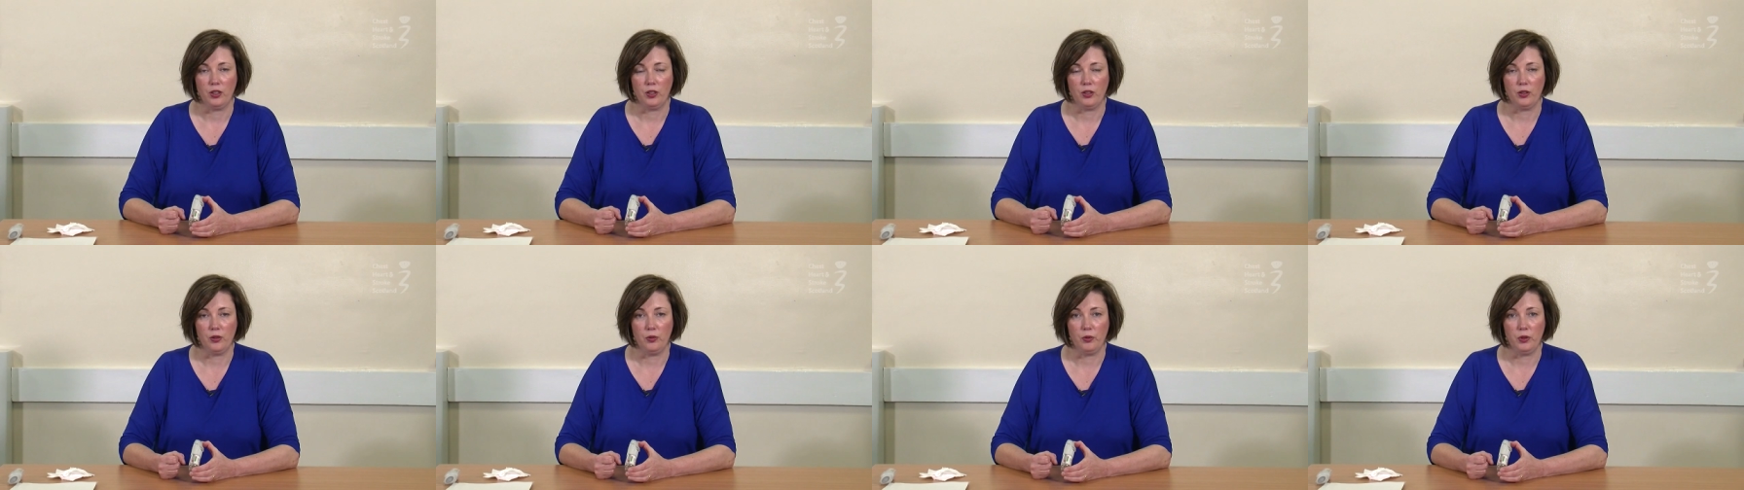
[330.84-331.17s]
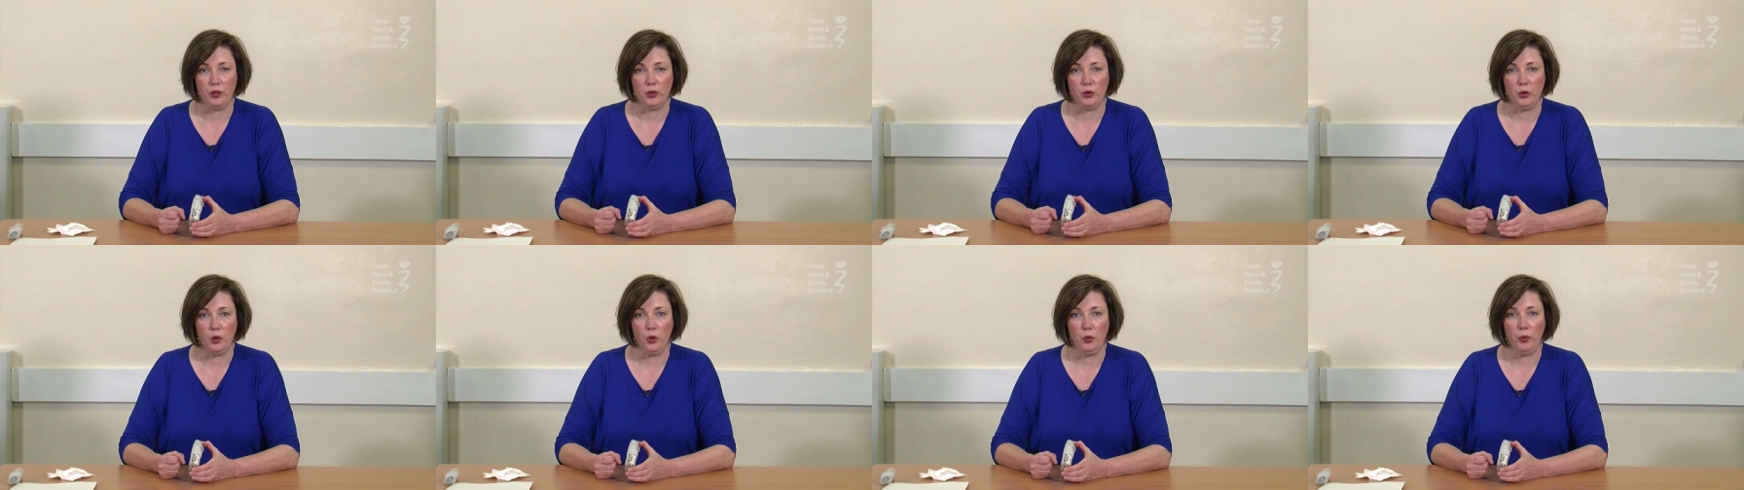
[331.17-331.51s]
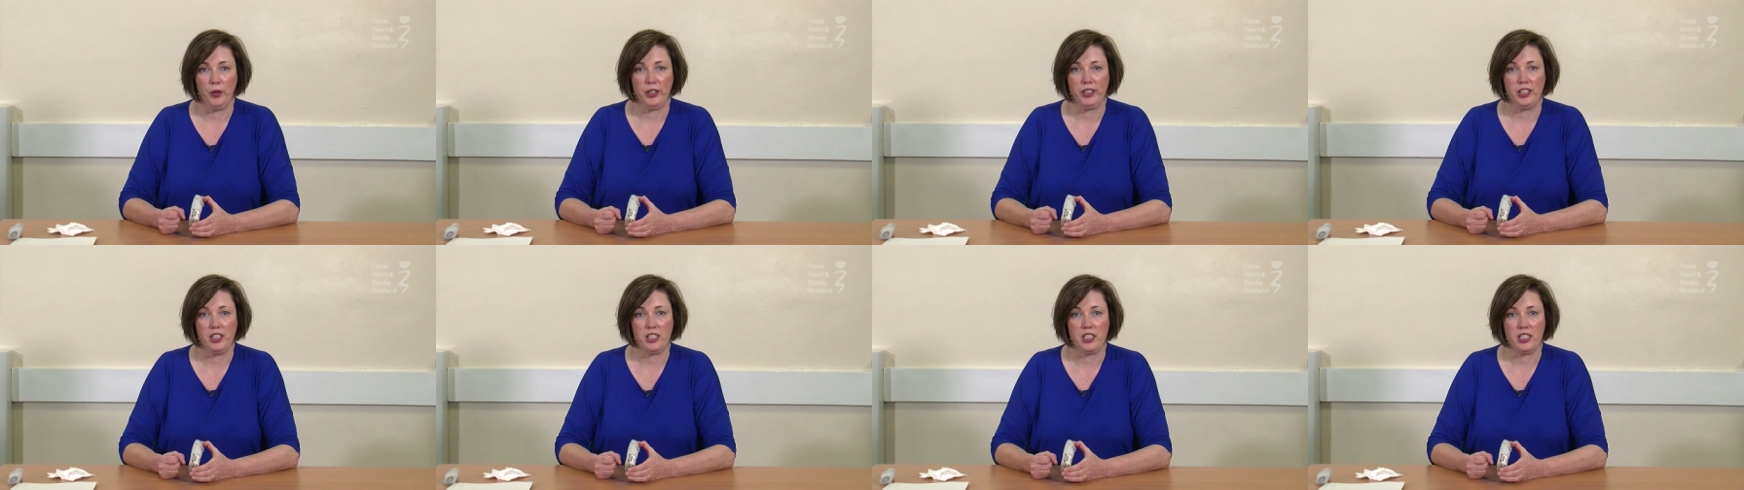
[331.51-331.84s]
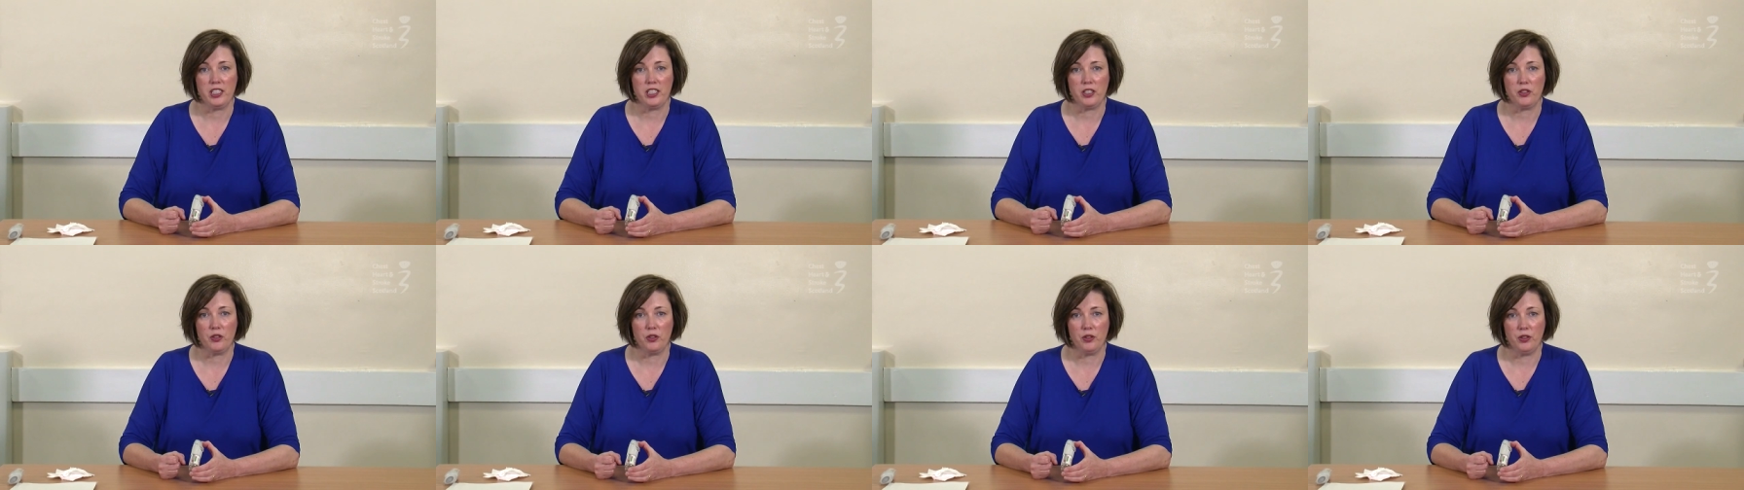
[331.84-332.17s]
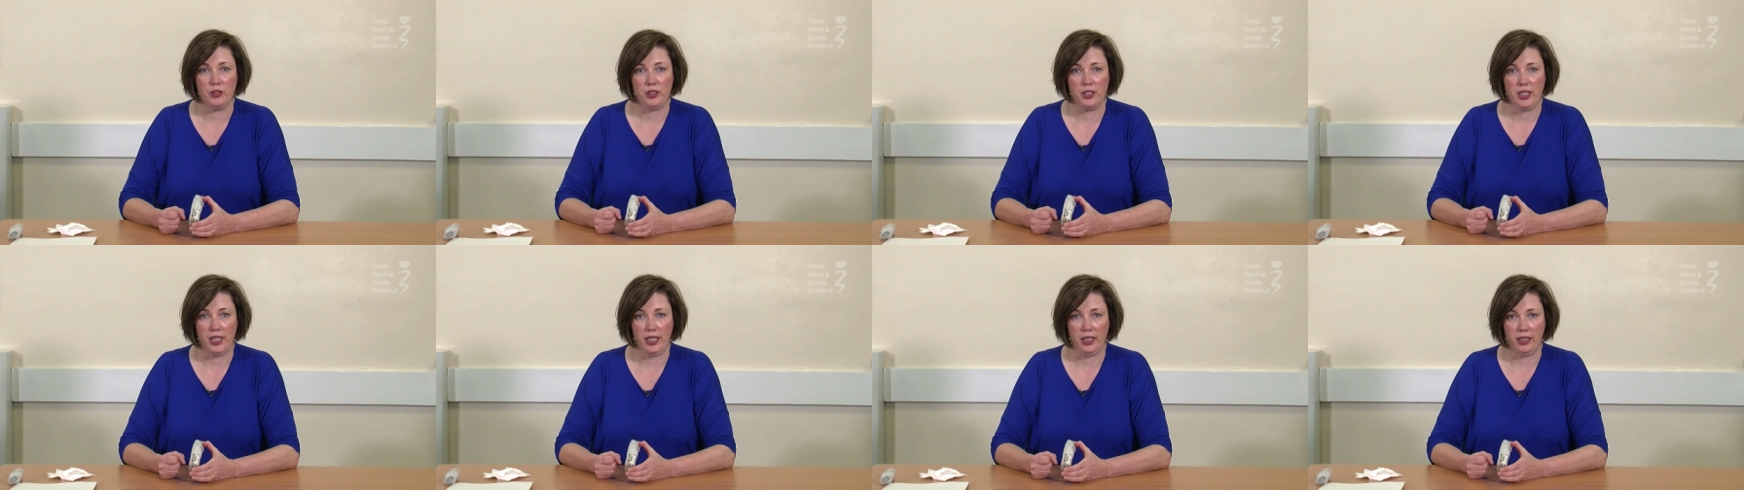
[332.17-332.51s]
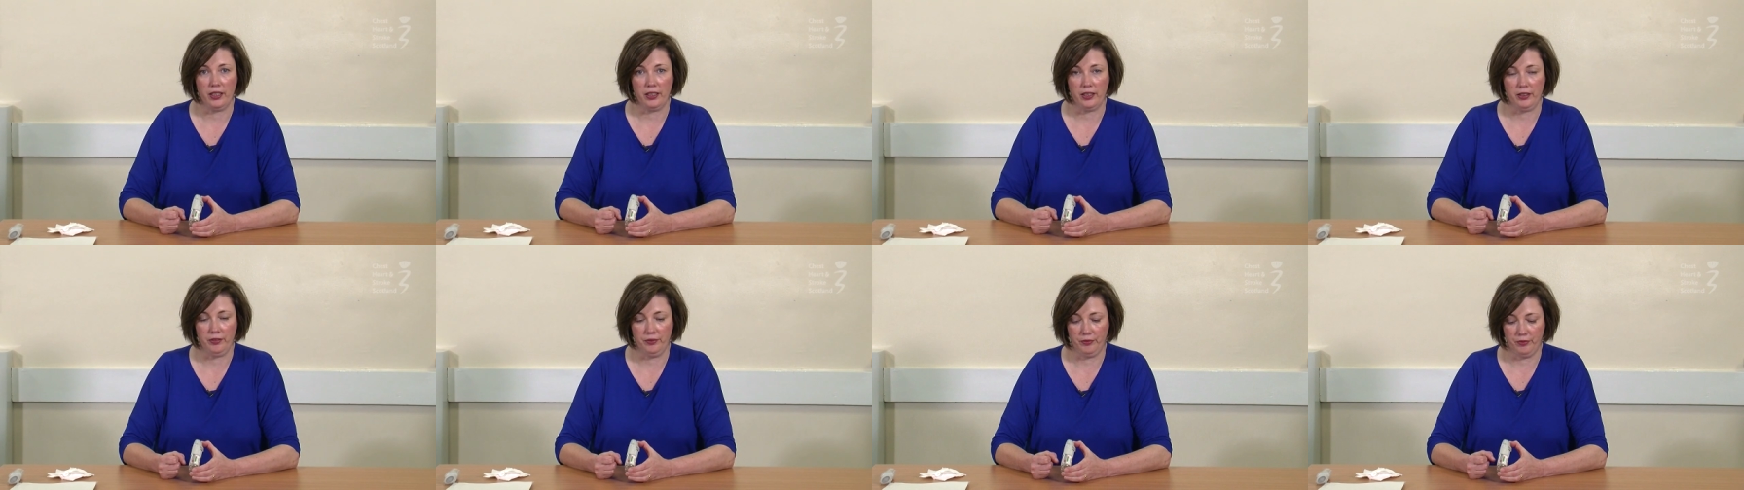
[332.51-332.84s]
You will know when you need a new
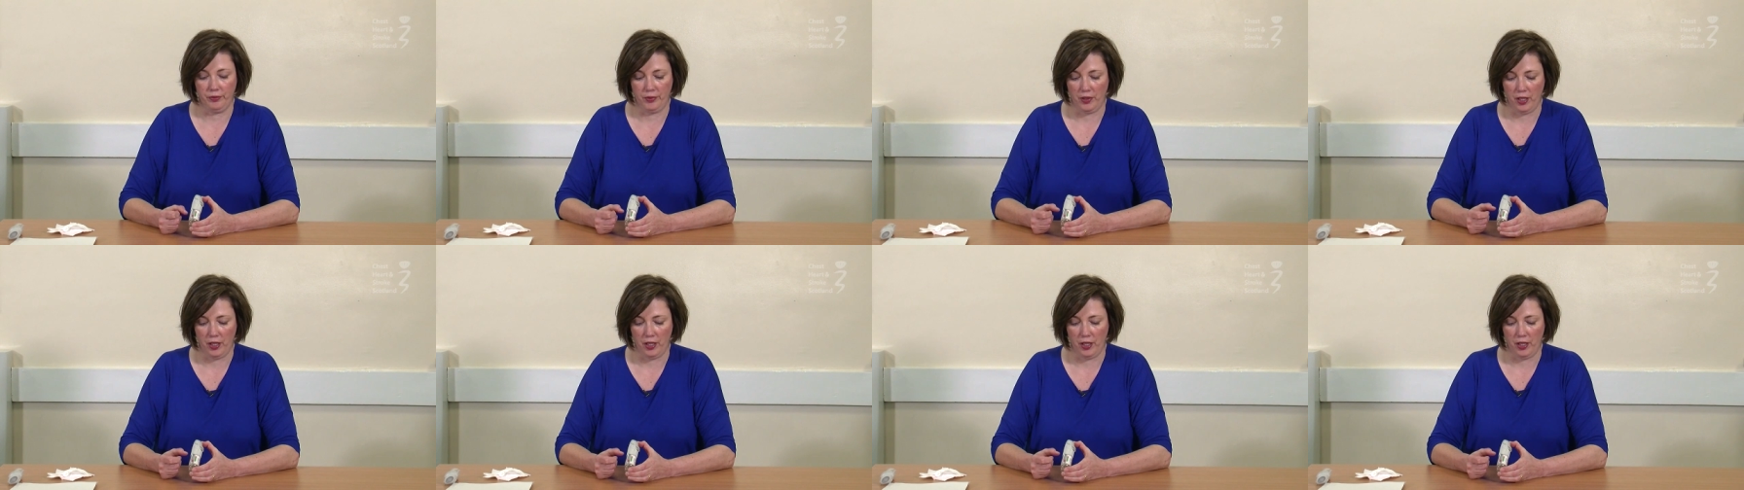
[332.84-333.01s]
inhaler.